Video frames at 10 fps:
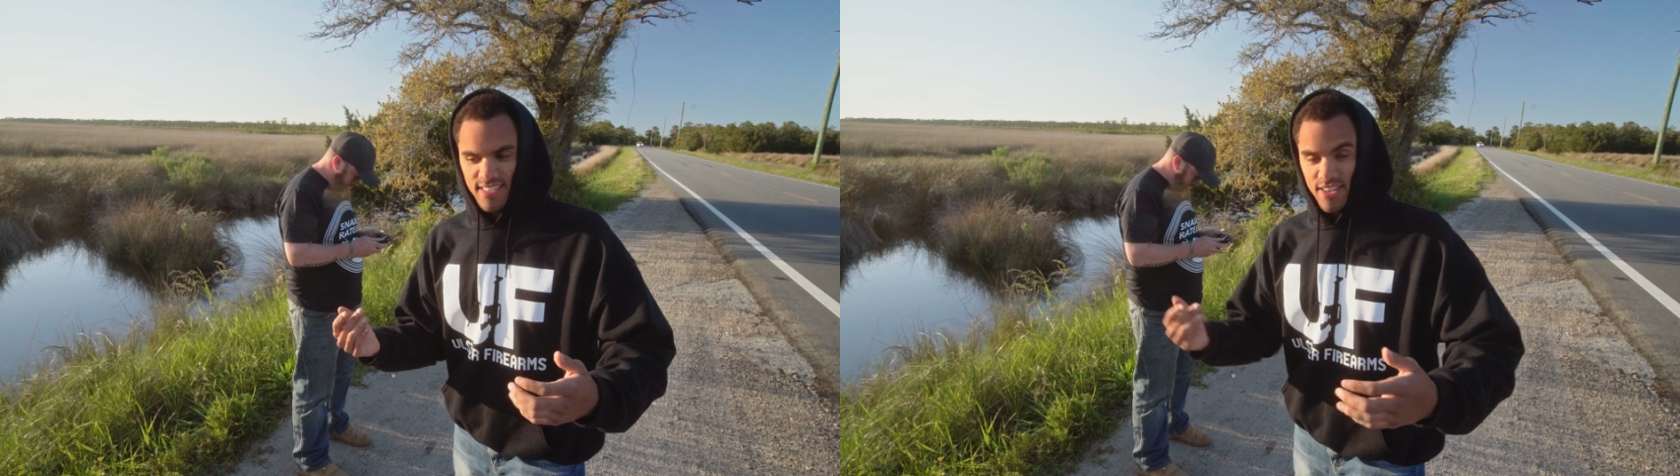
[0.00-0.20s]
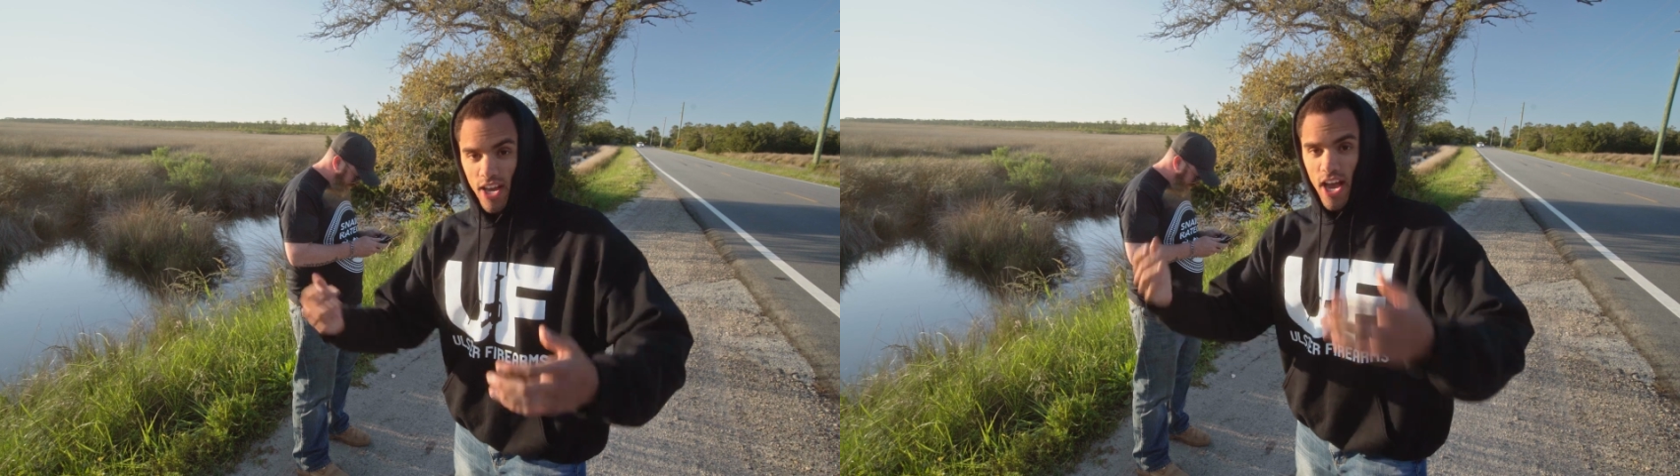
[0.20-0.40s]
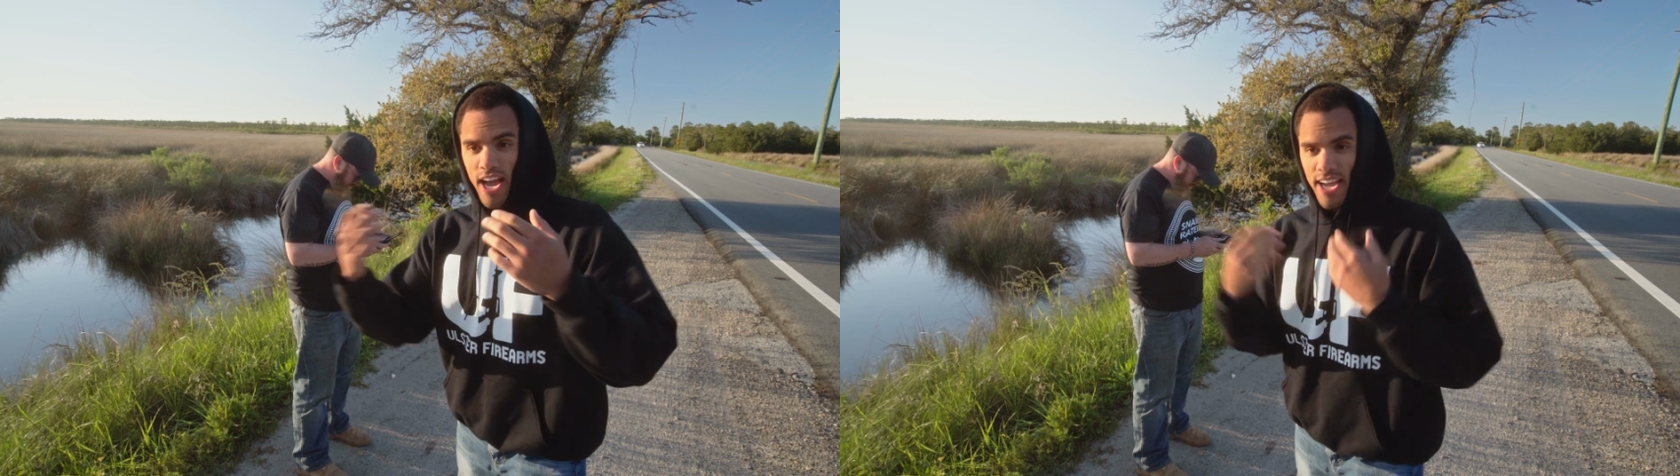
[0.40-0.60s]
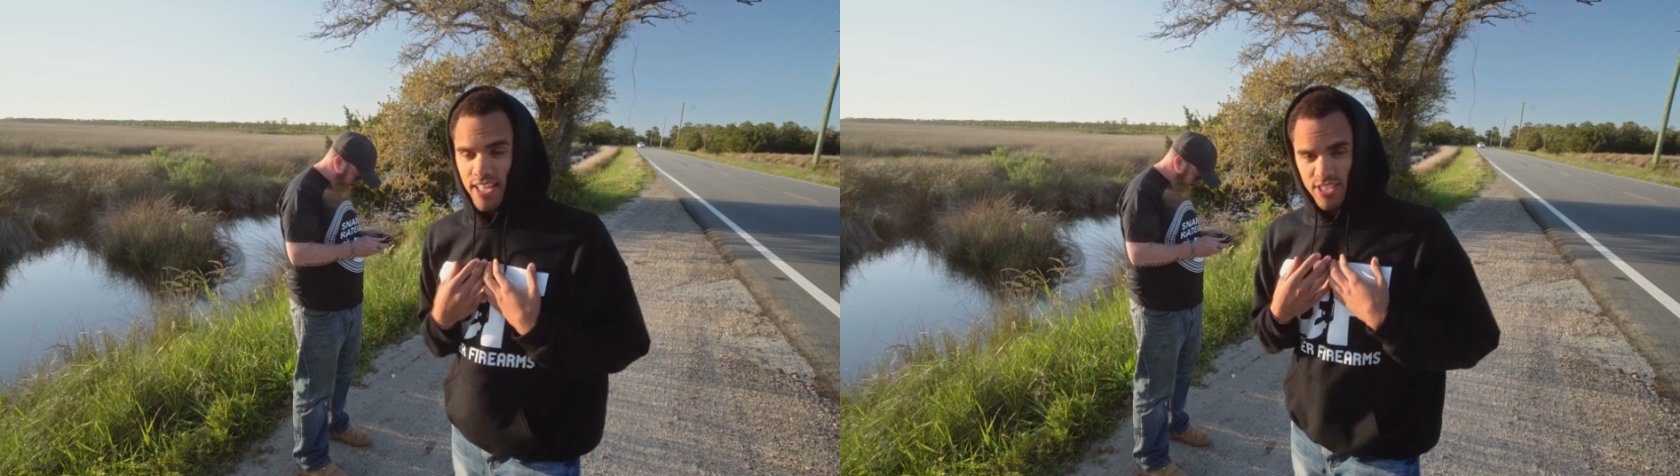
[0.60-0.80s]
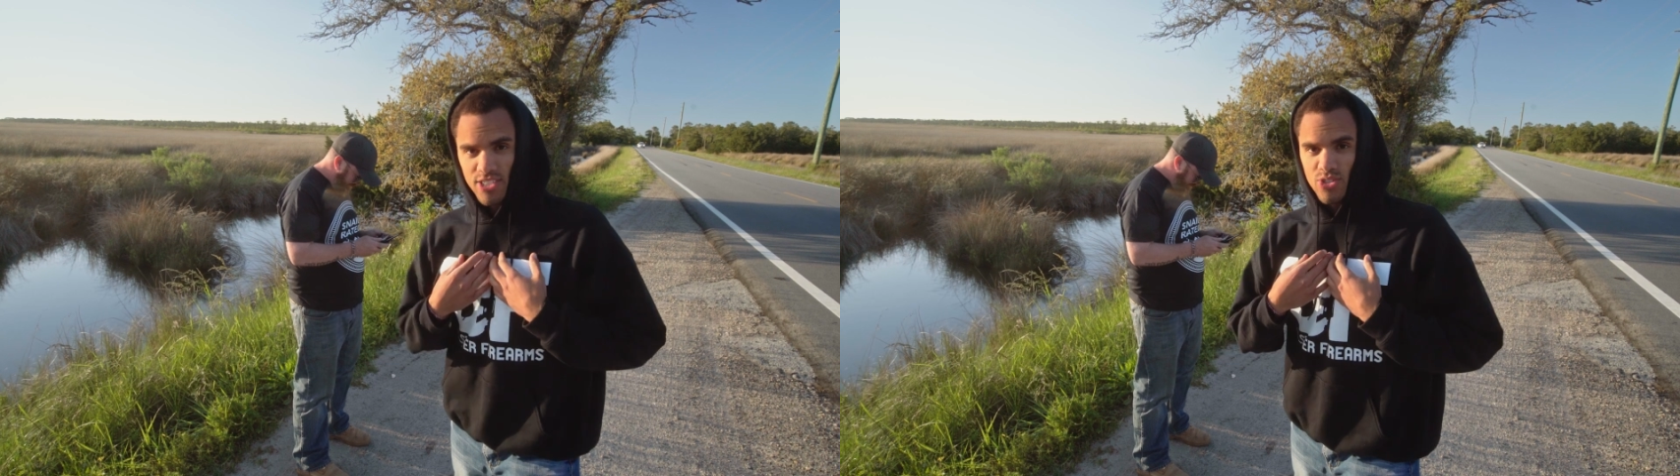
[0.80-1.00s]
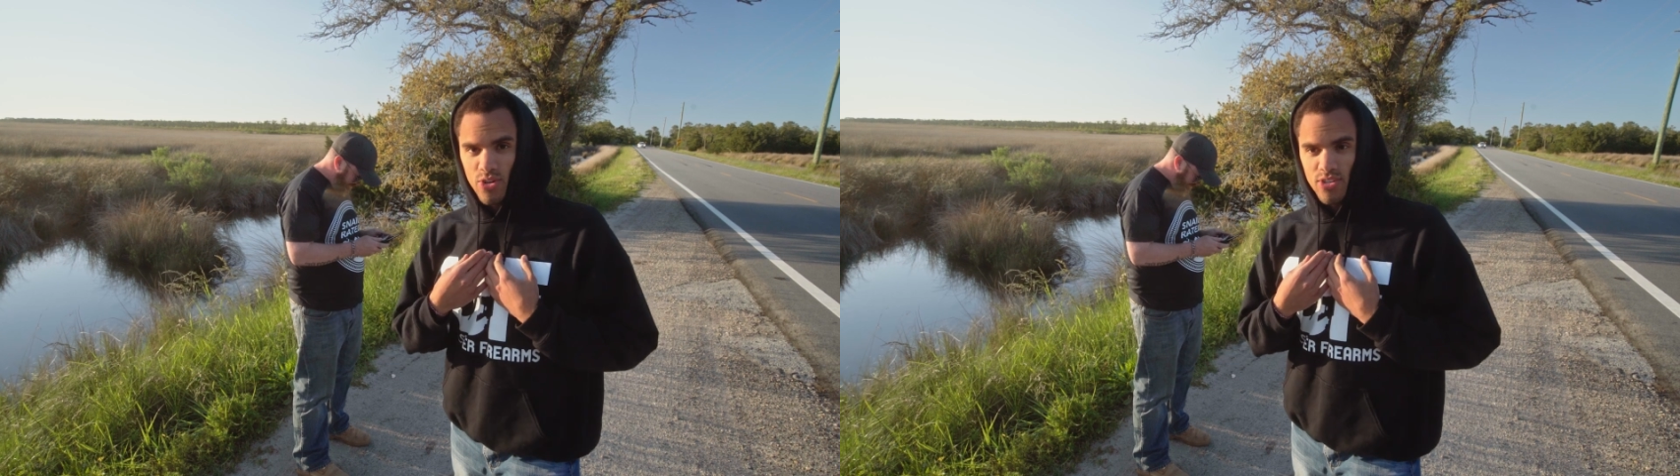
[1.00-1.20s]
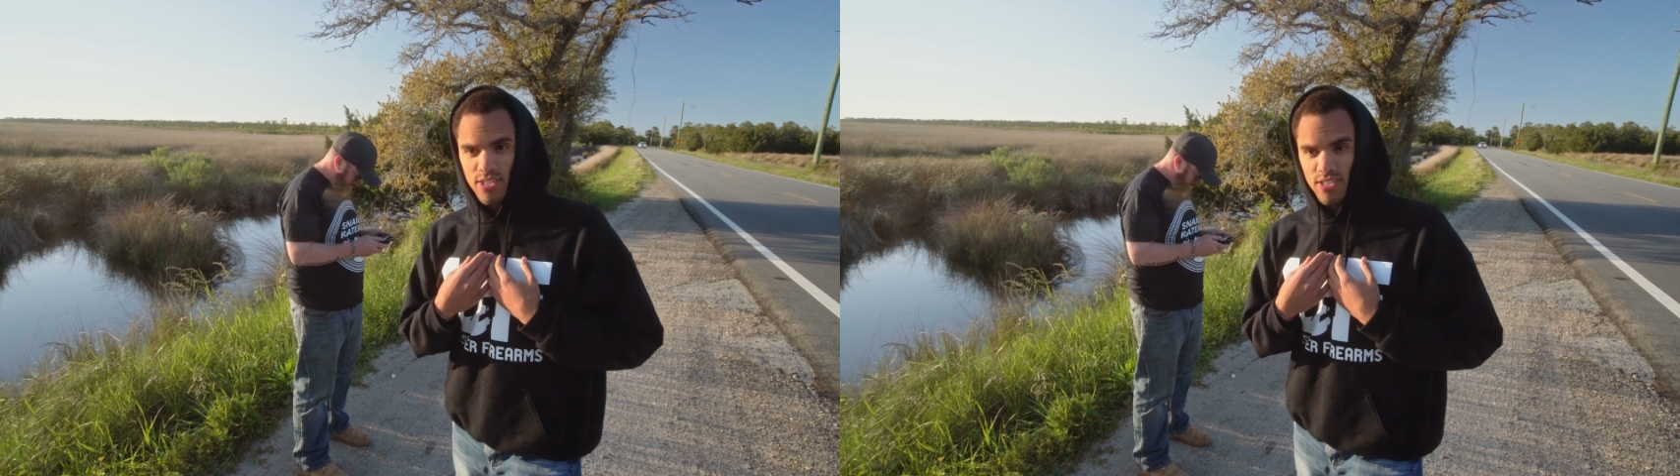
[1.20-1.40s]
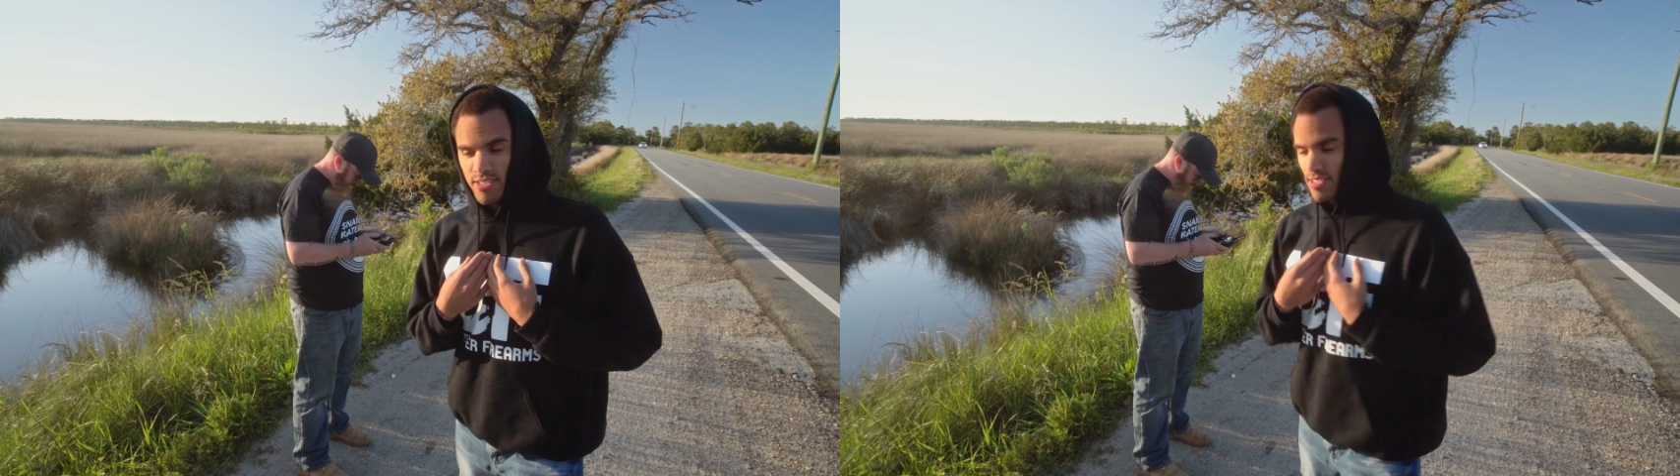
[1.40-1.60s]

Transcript: He thought I had the controller.